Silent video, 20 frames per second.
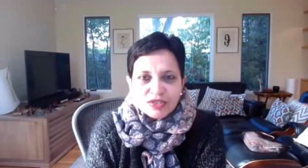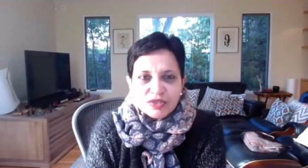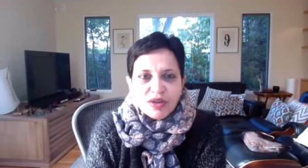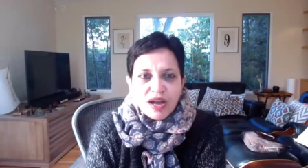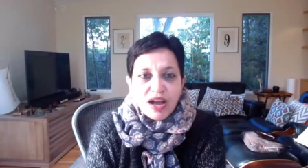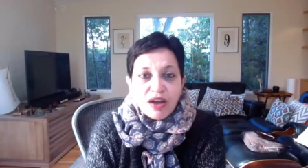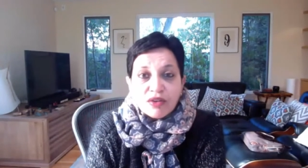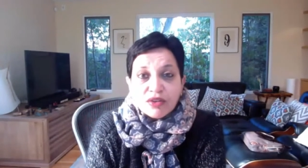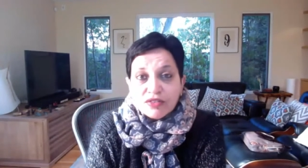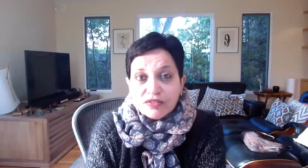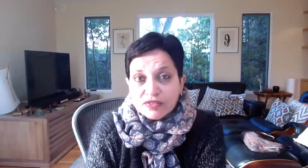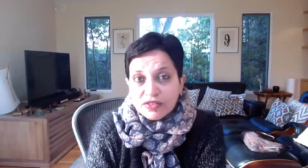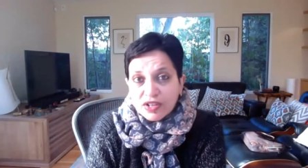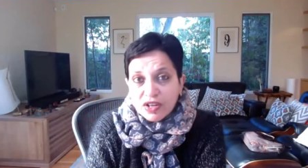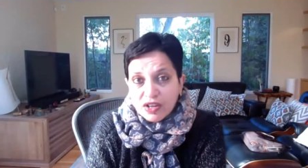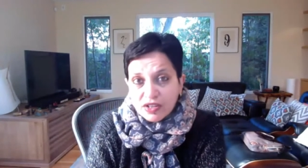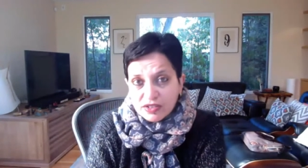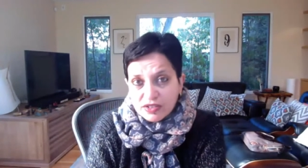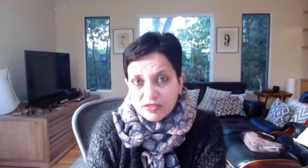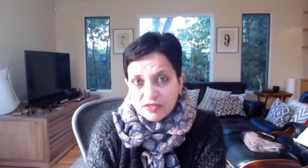So our
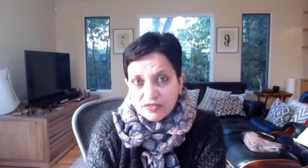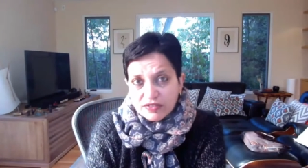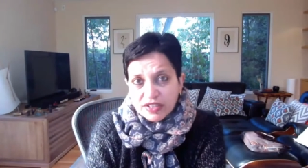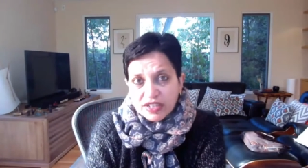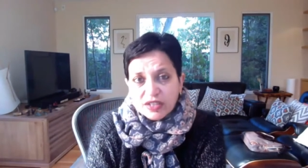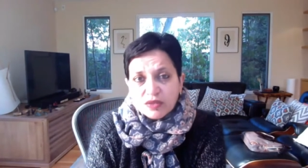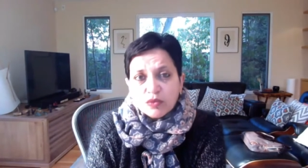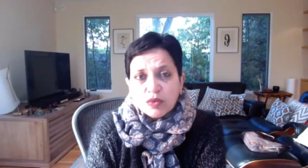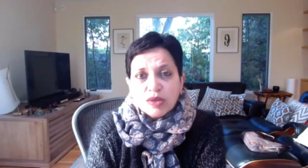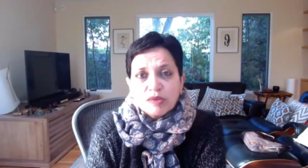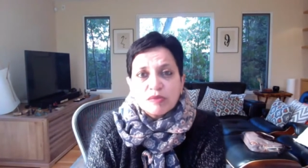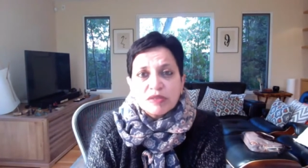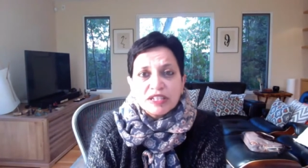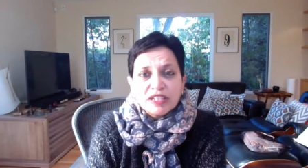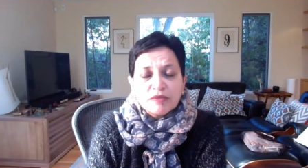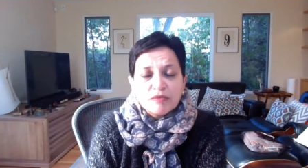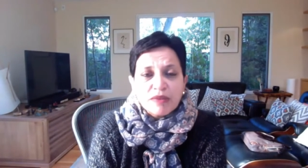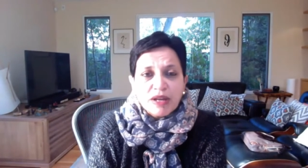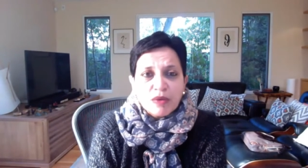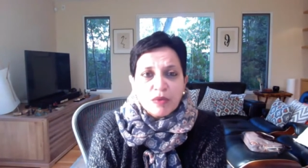philosophy in 1
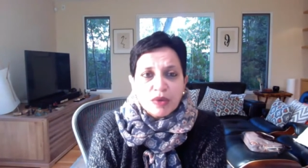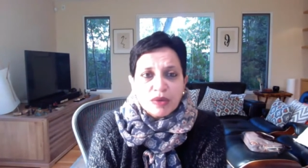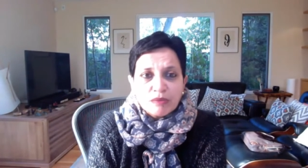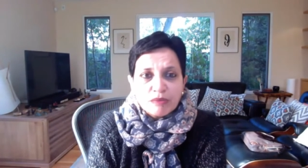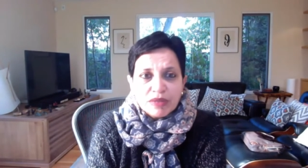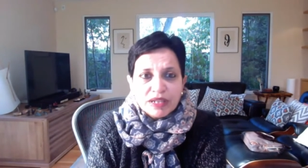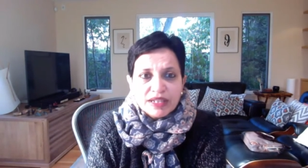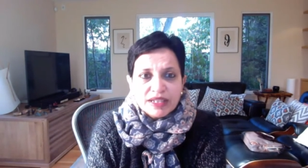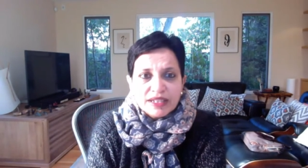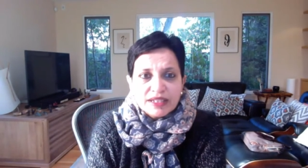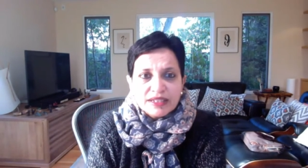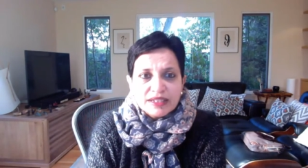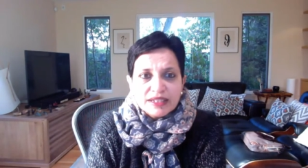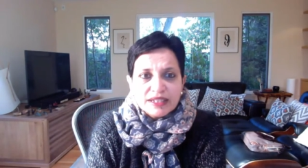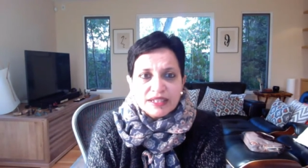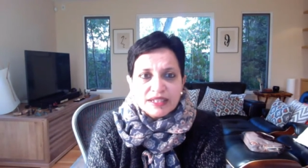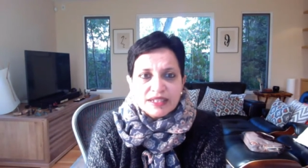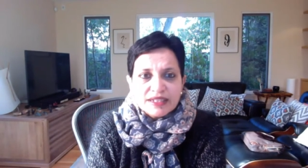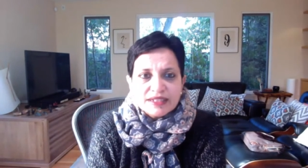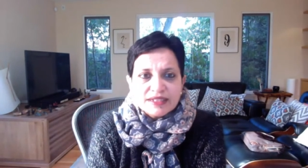million by 1
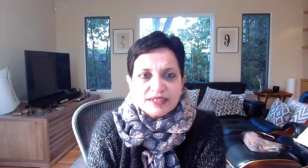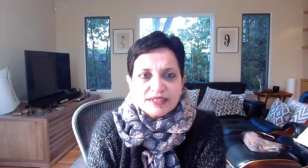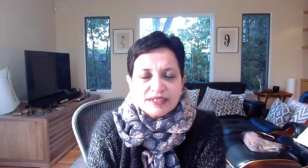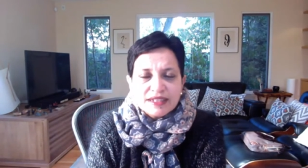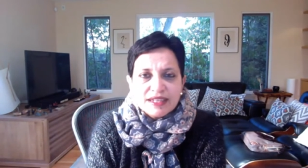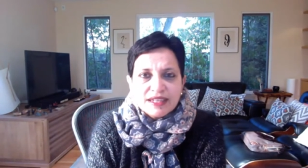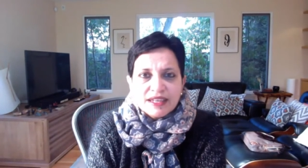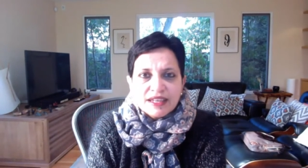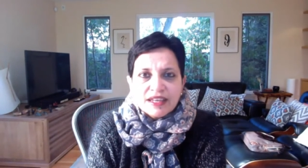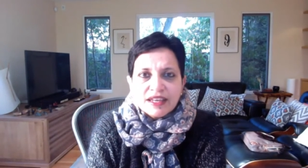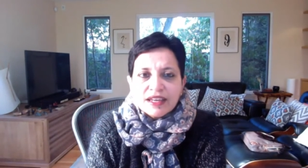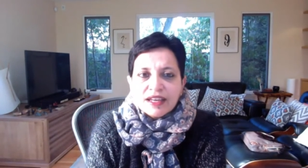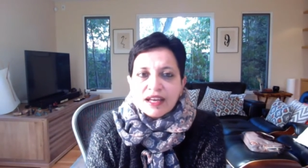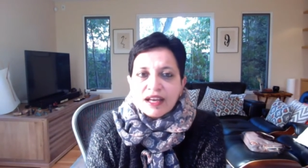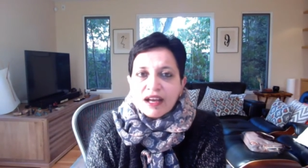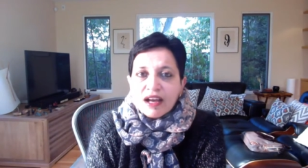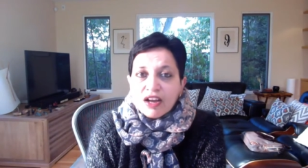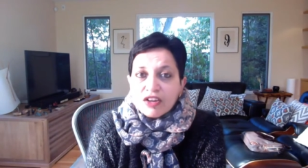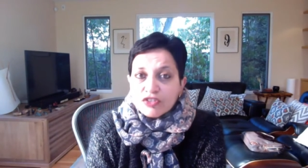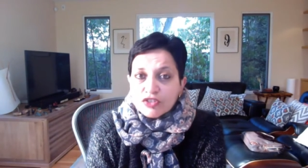million is
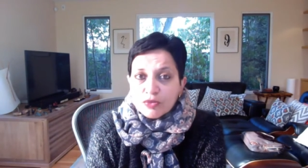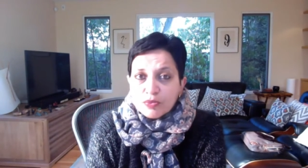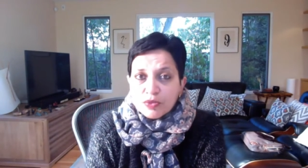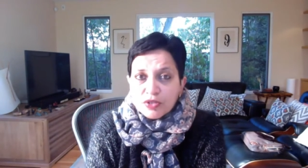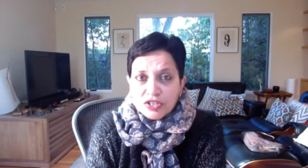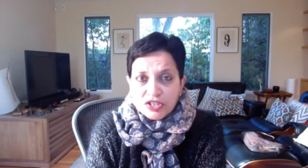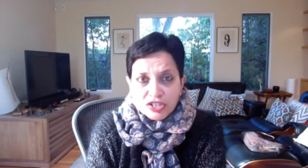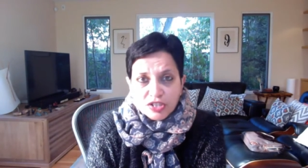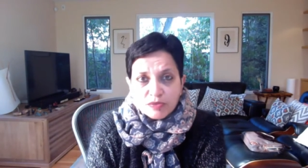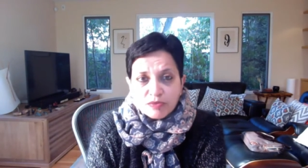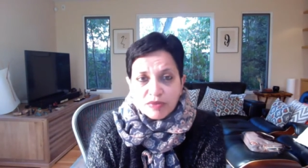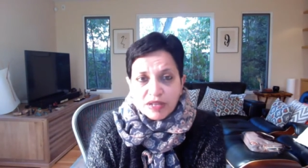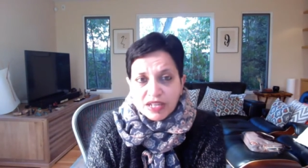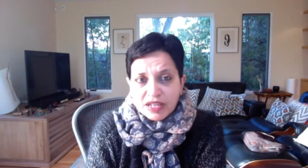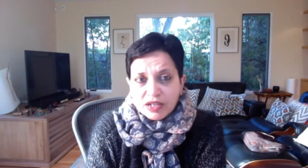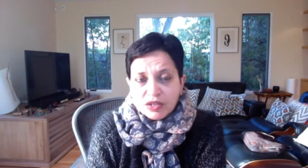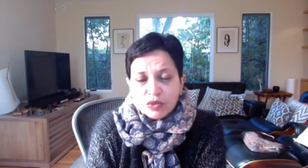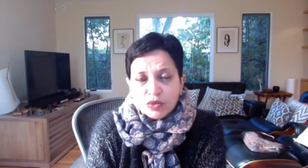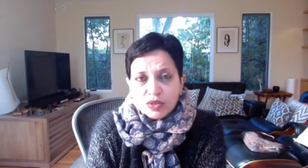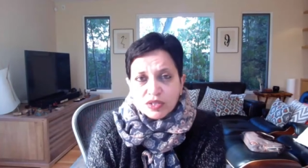entrepreneurship
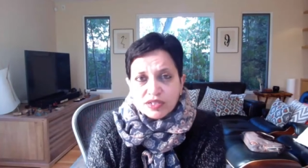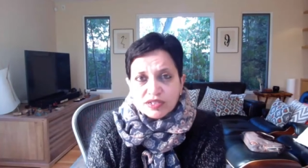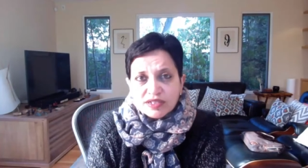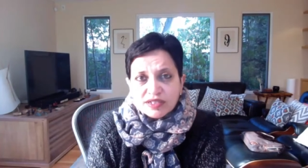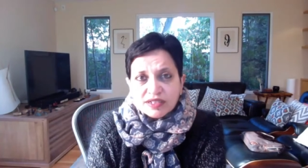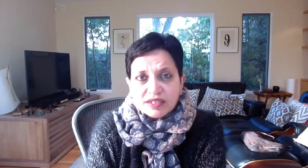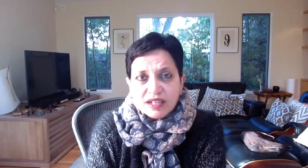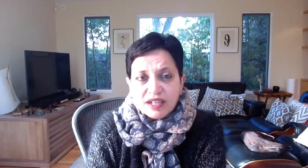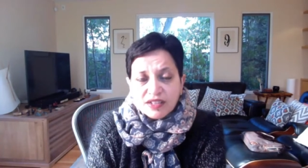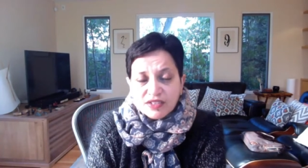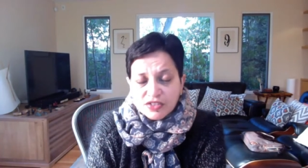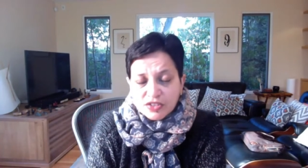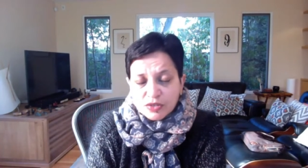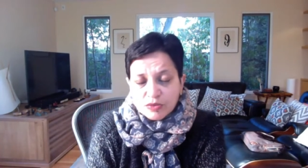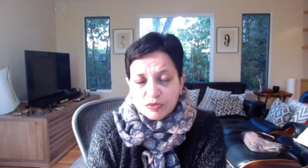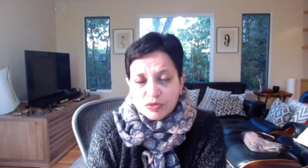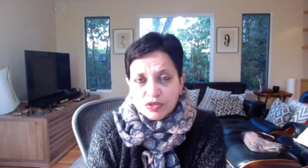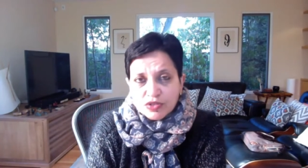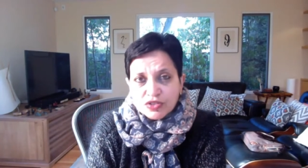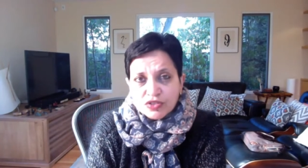equals
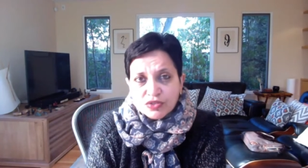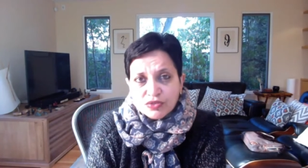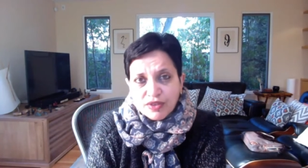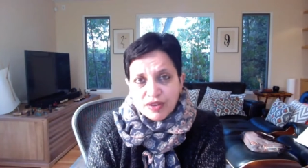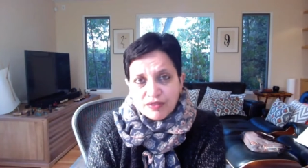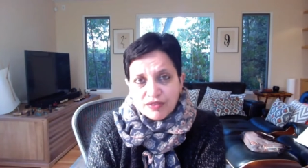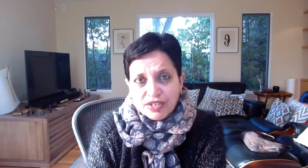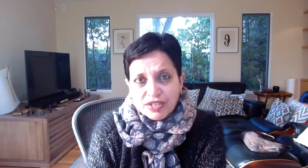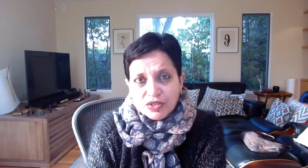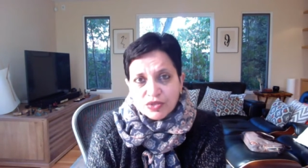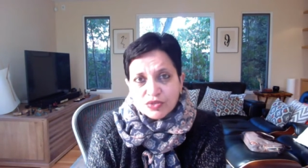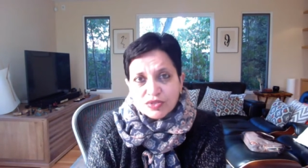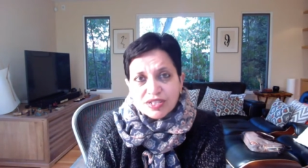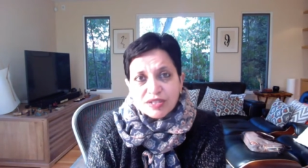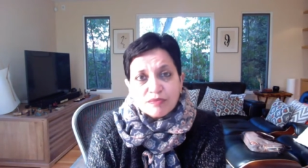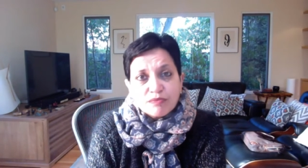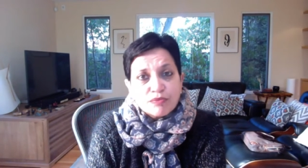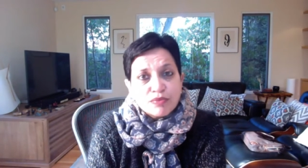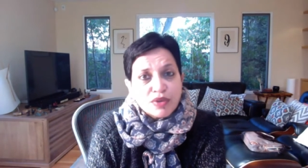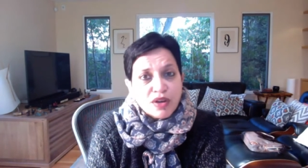customers, revenues,
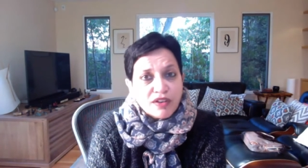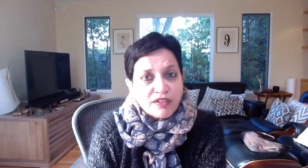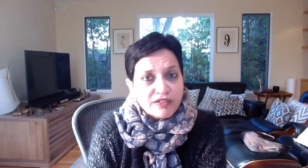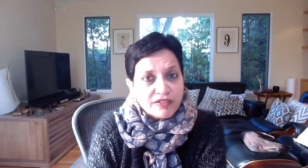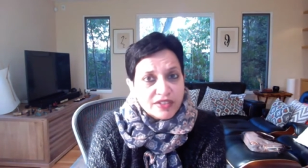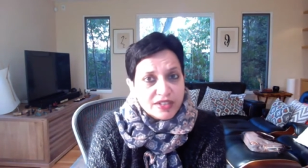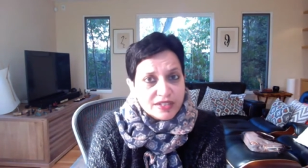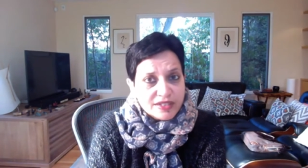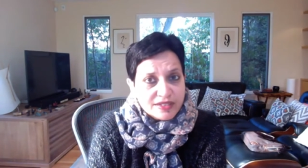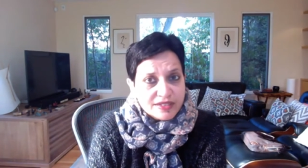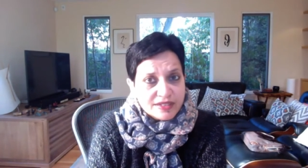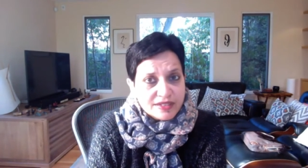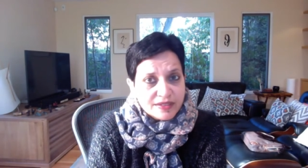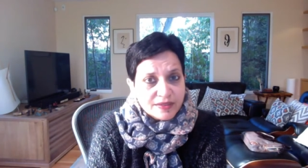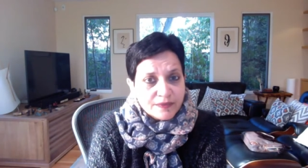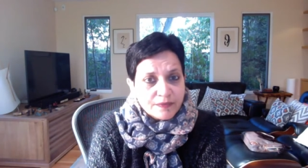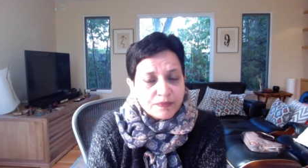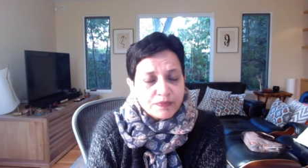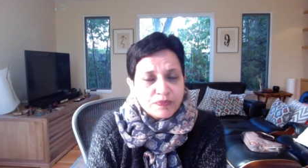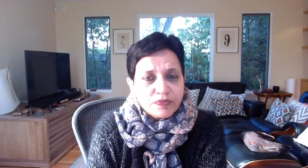and
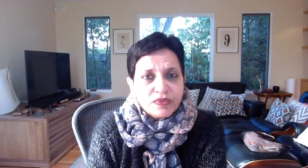profits.